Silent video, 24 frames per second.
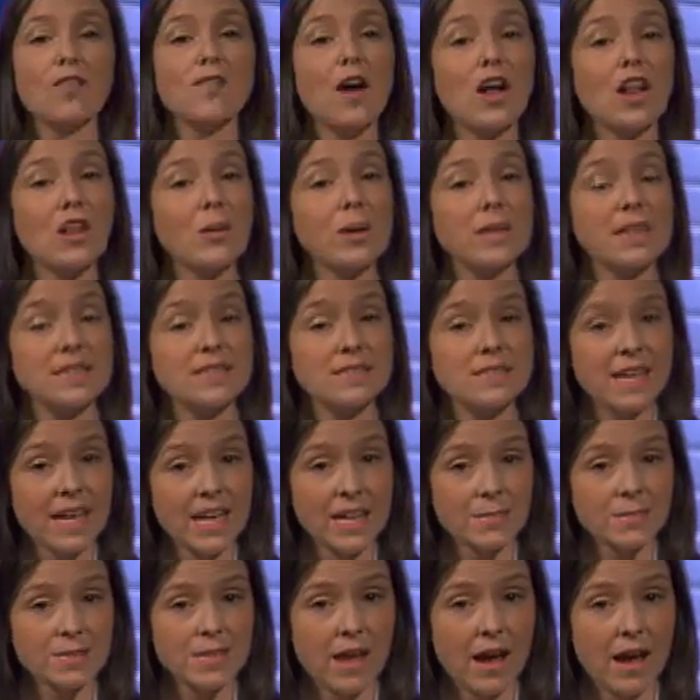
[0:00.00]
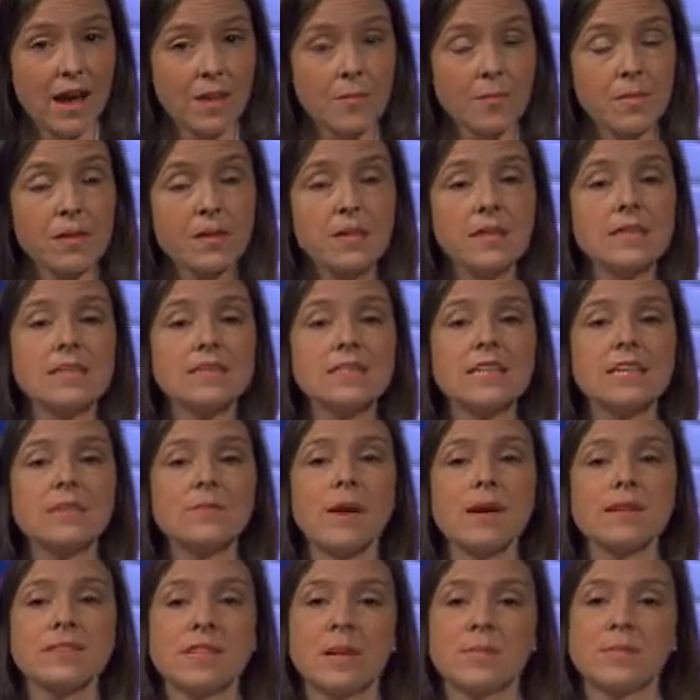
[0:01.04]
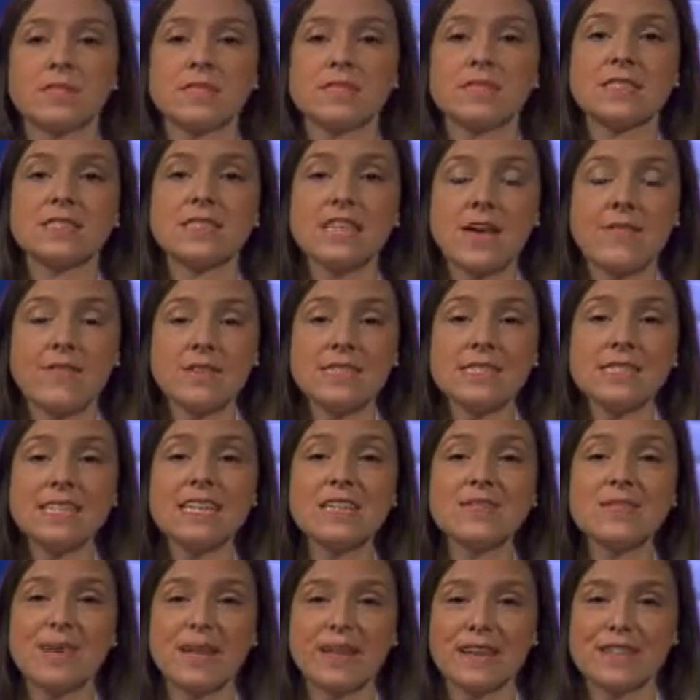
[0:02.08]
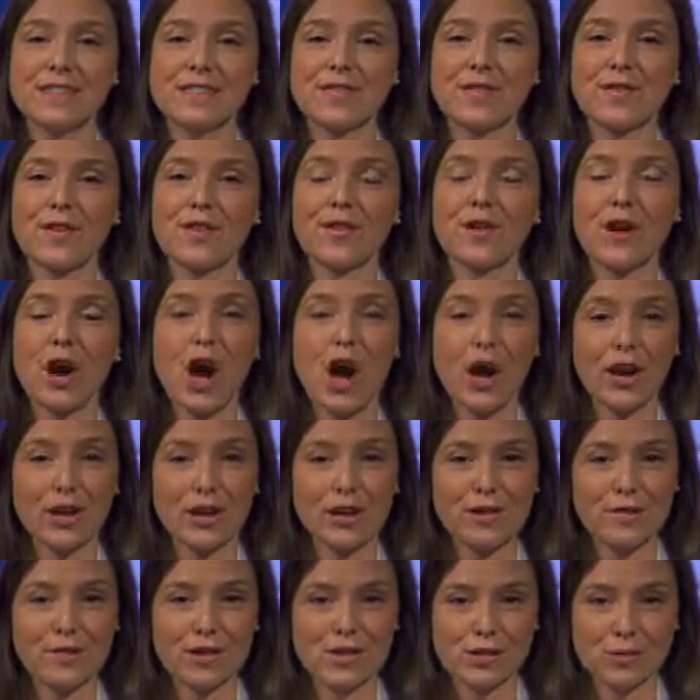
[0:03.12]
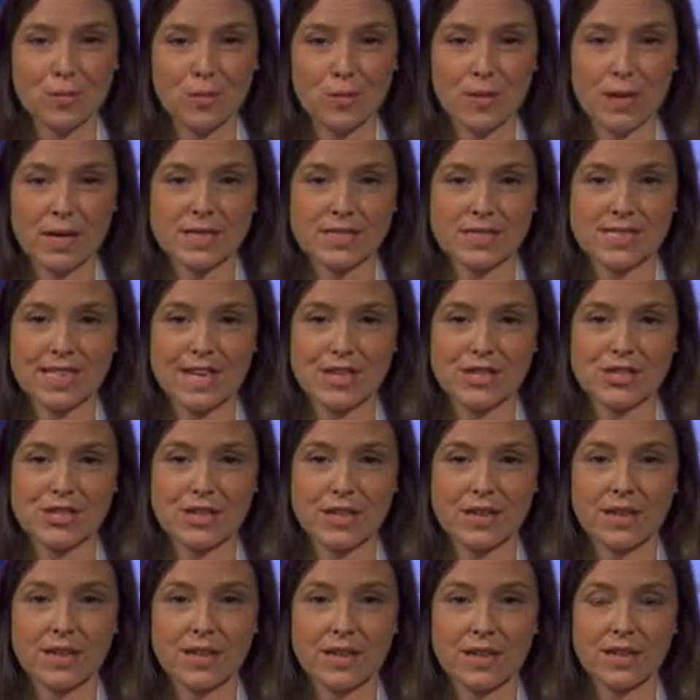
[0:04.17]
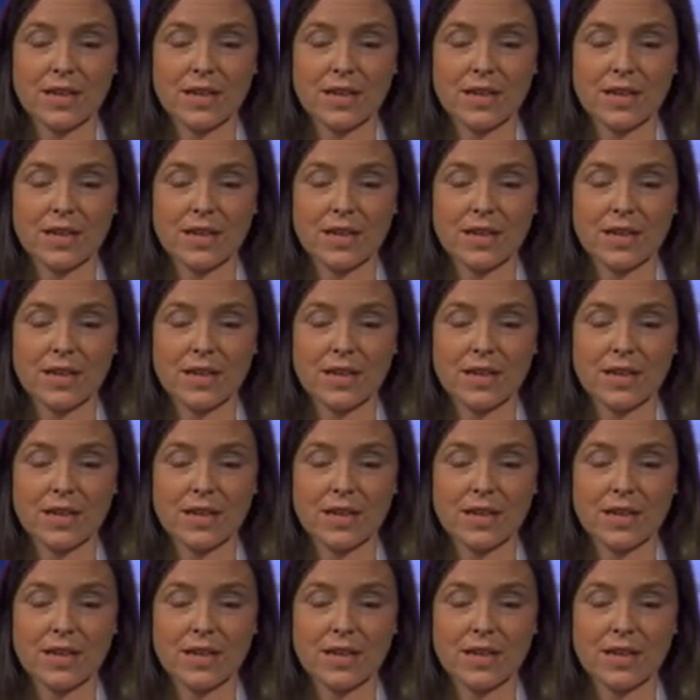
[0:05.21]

Following the setup time, the team has up to 17 minutes for their audiovisual presentation.